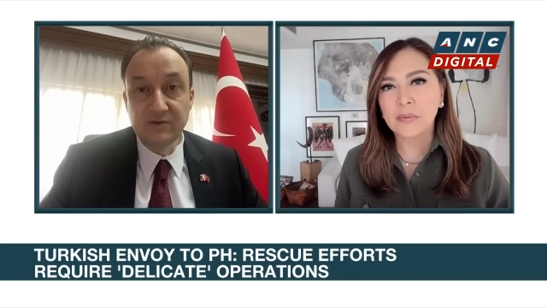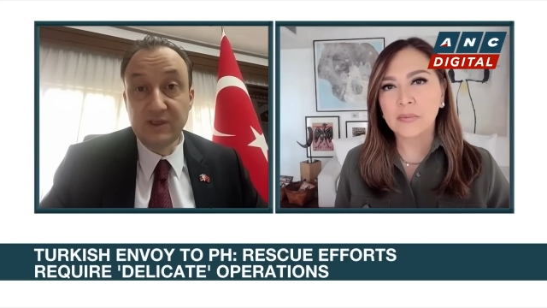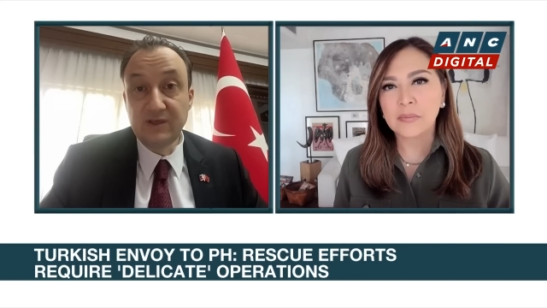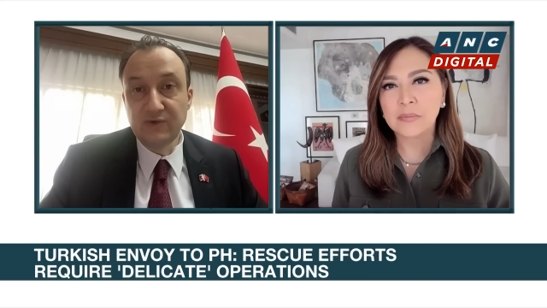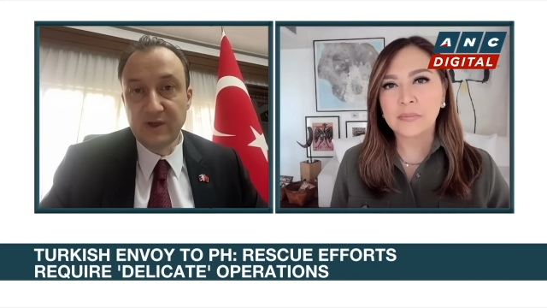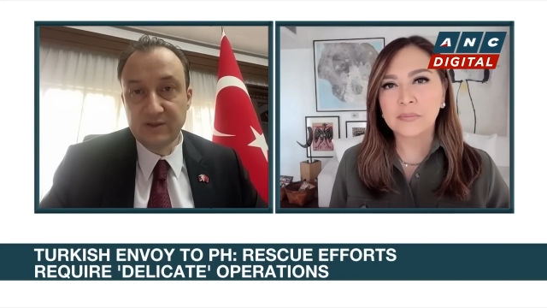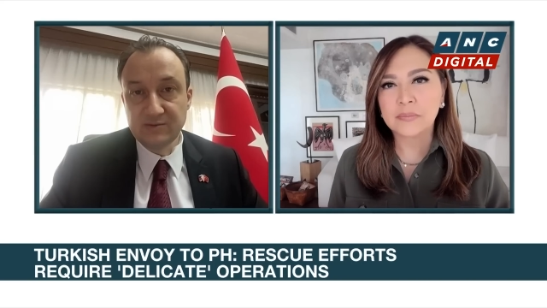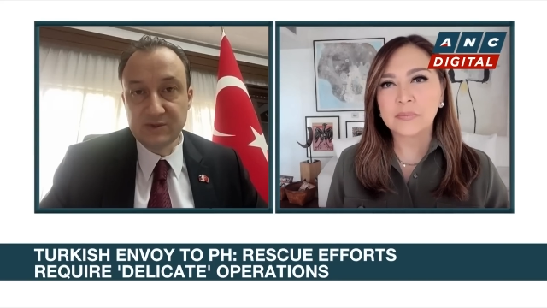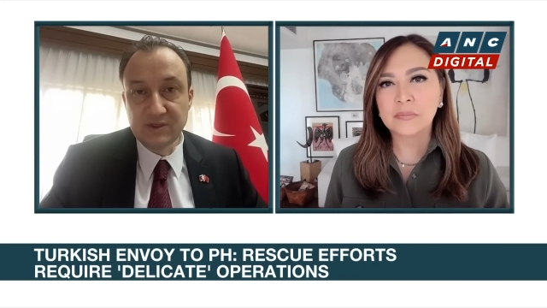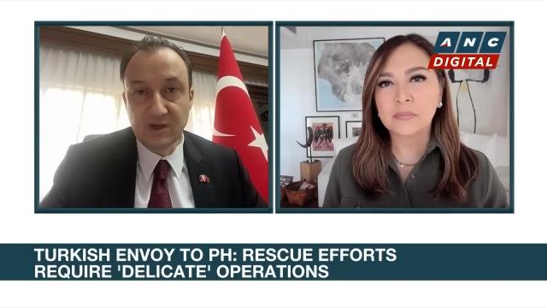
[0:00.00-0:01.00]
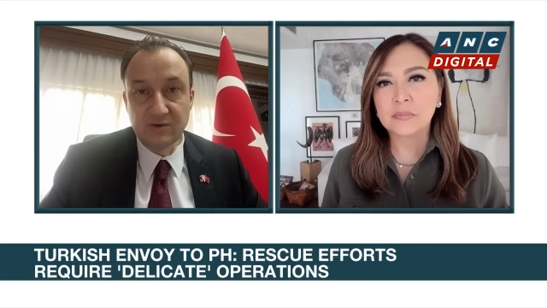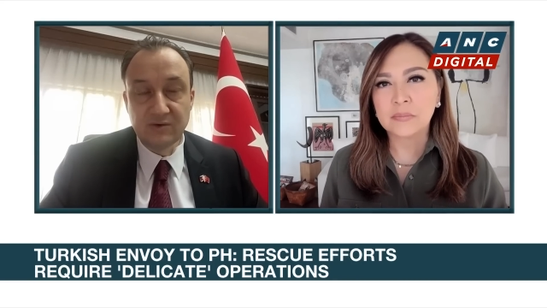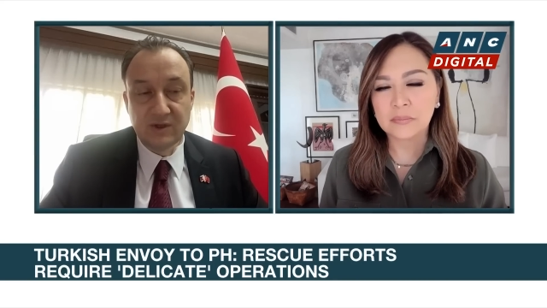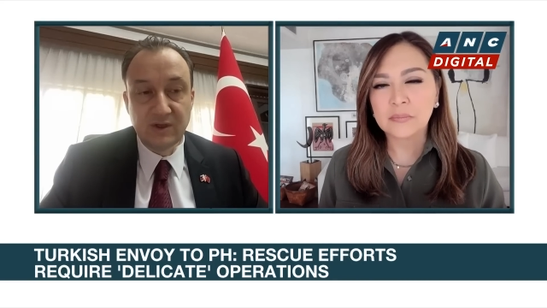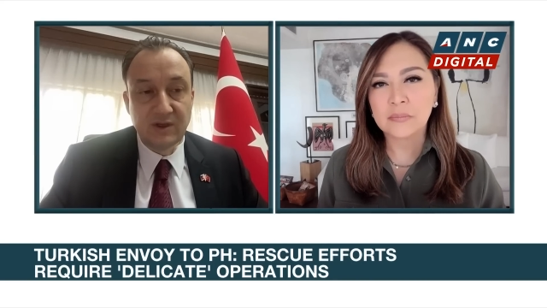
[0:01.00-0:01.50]
Speaker 1: relief items
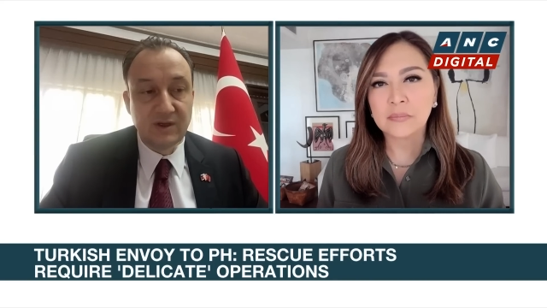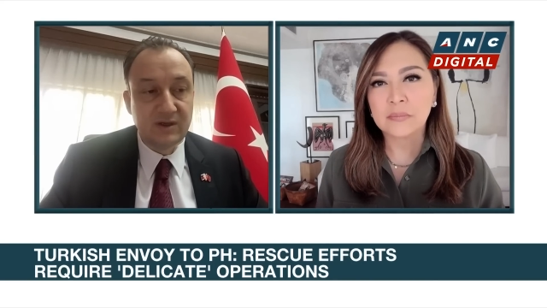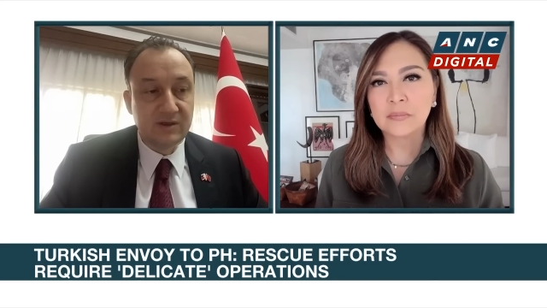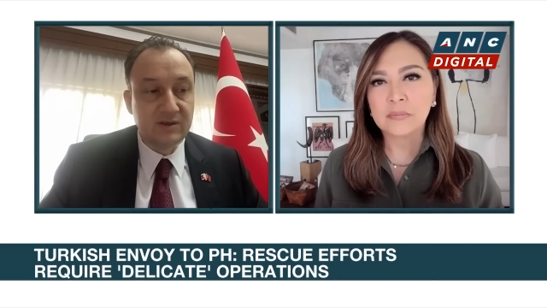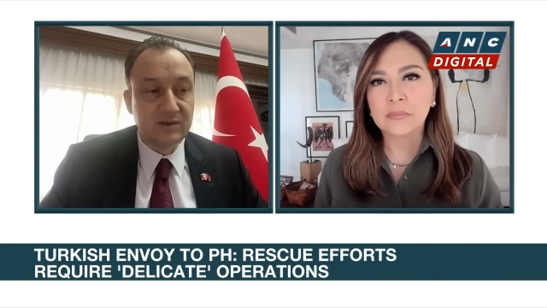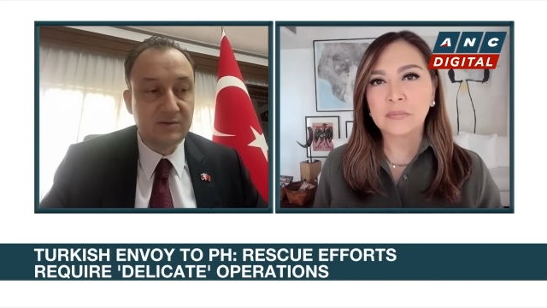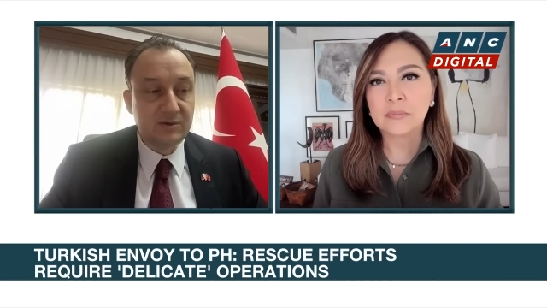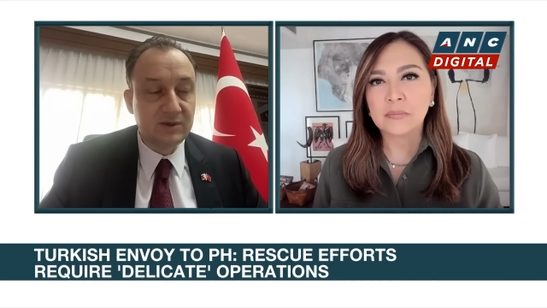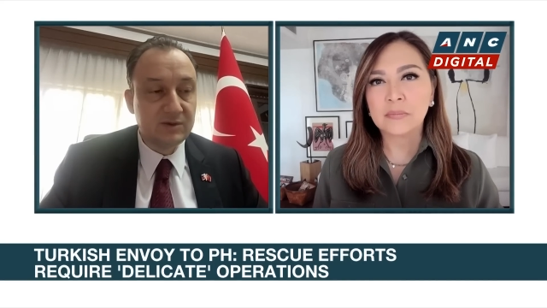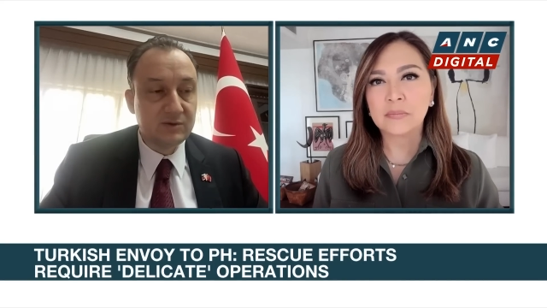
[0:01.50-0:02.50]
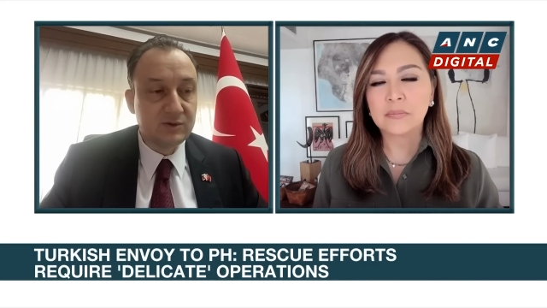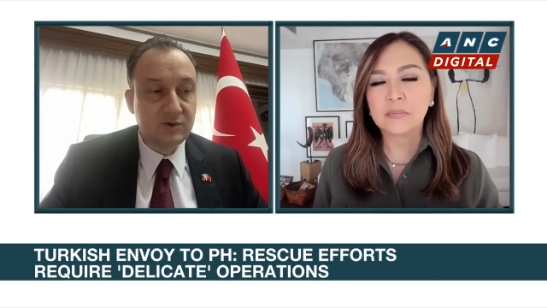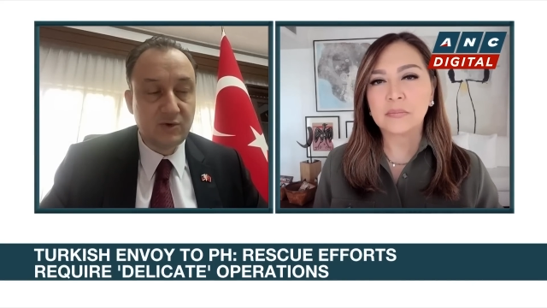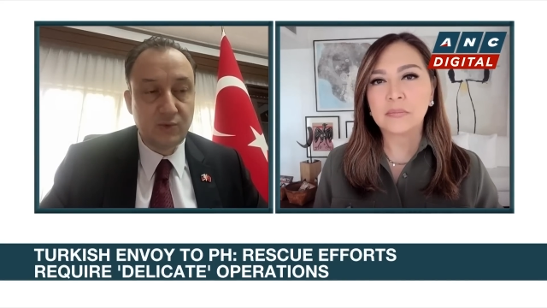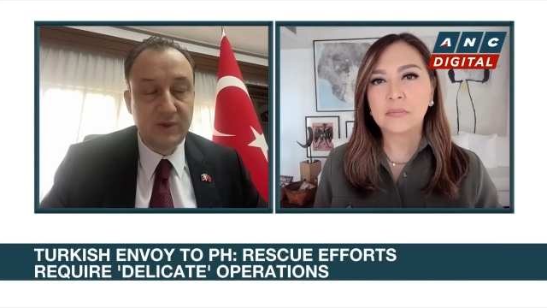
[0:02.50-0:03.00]
now. Uh,
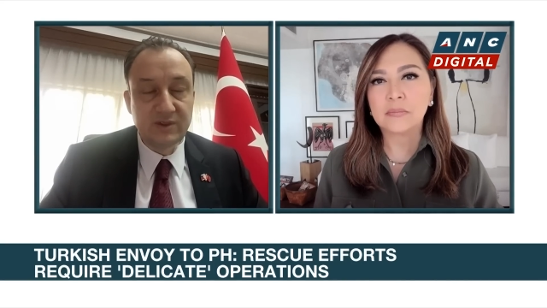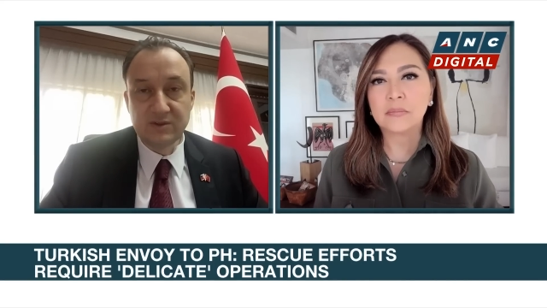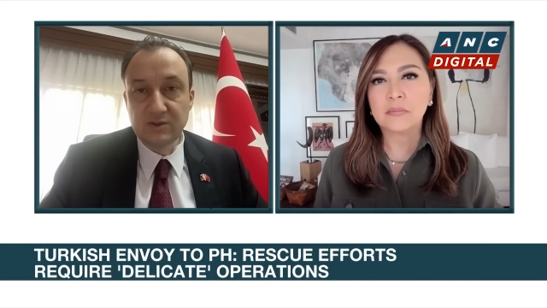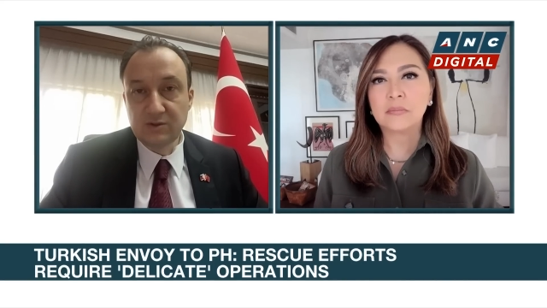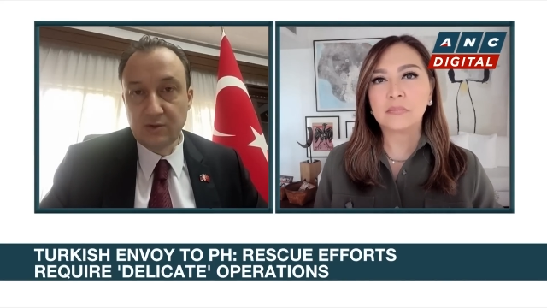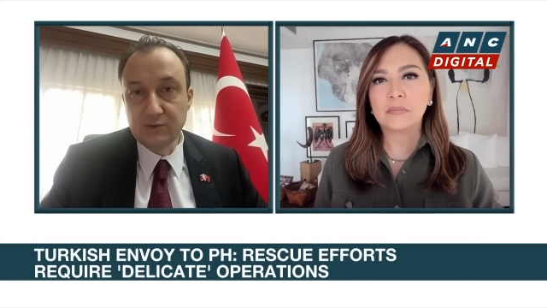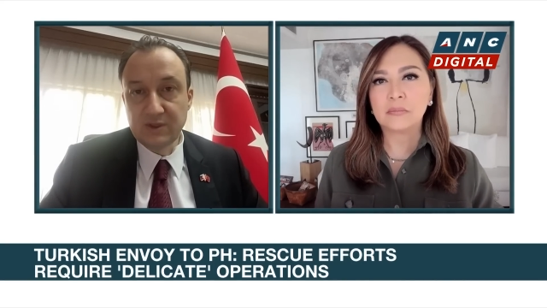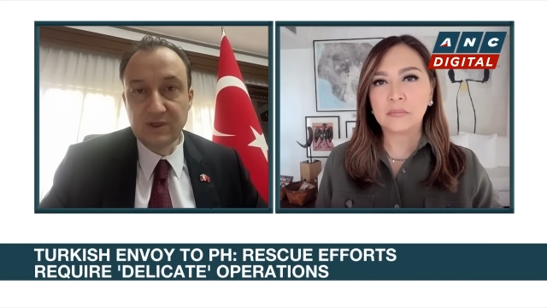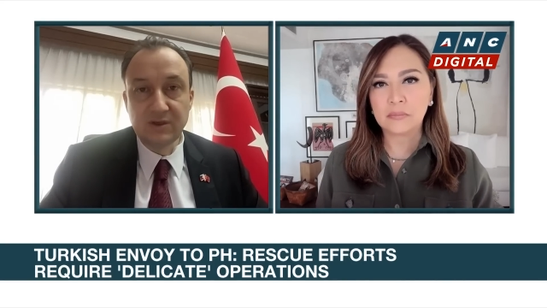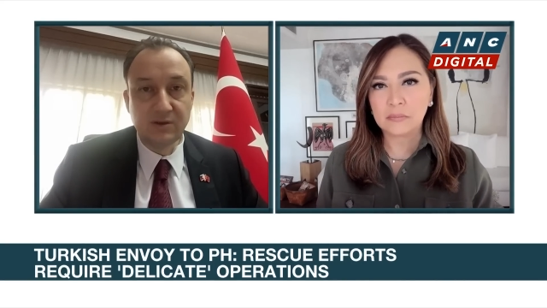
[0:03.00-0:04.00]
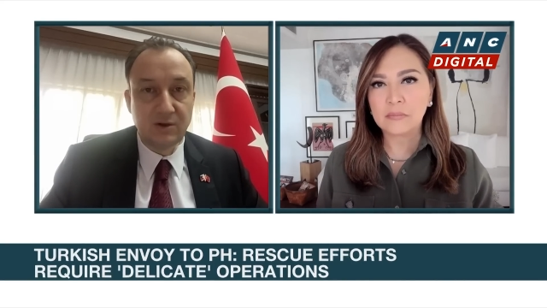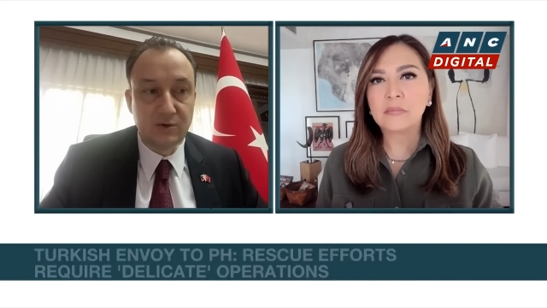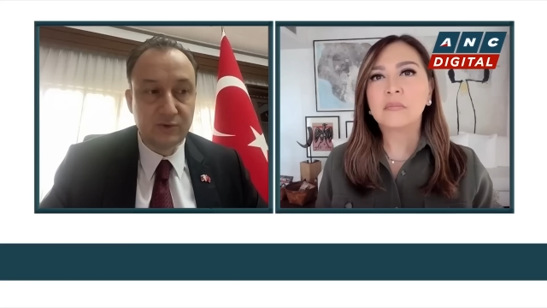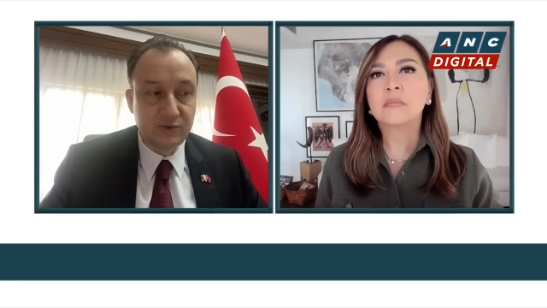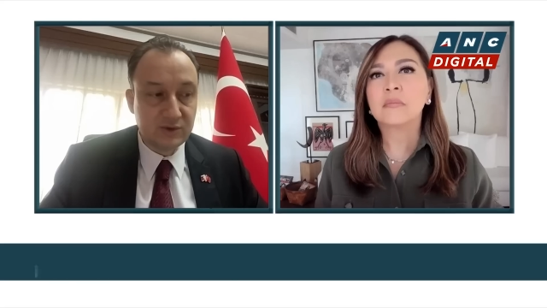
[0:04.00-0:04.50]
so winter clothing,
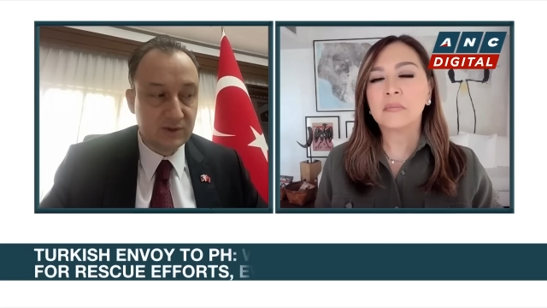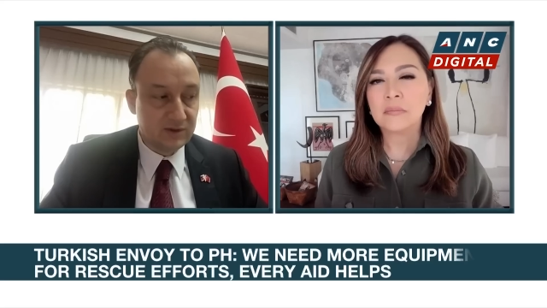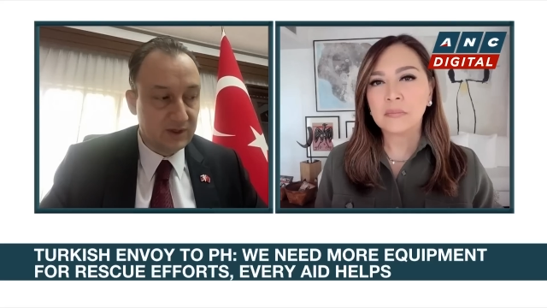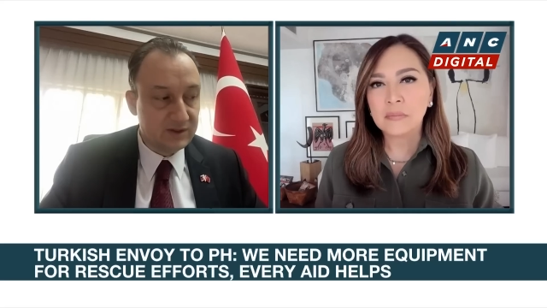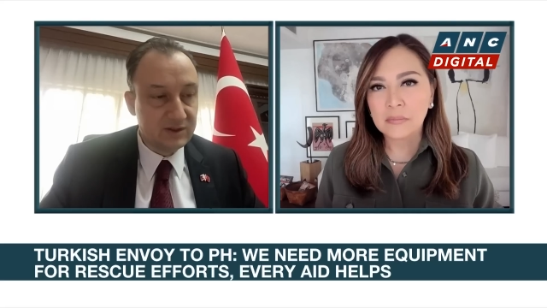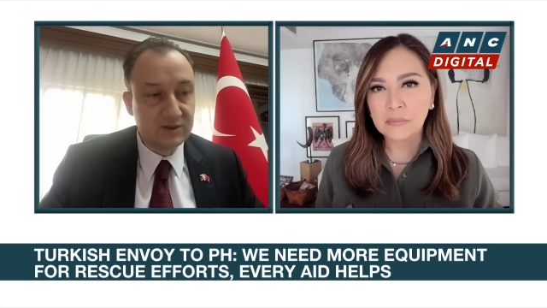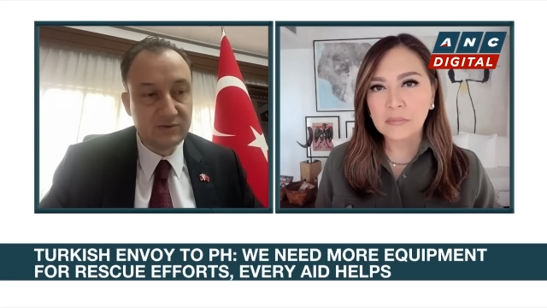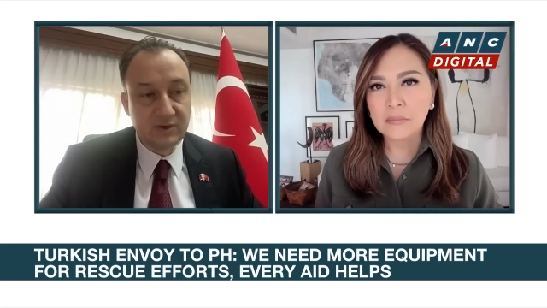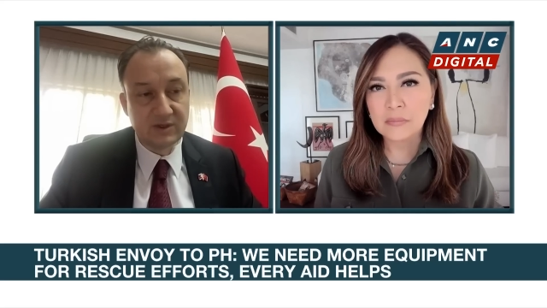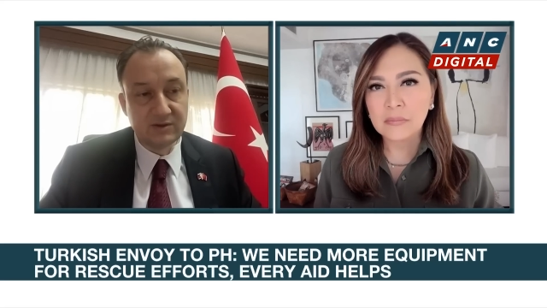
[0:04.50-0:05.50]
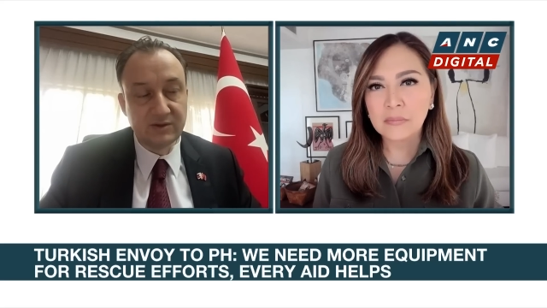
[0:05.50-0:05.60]
gloves, uh, etc.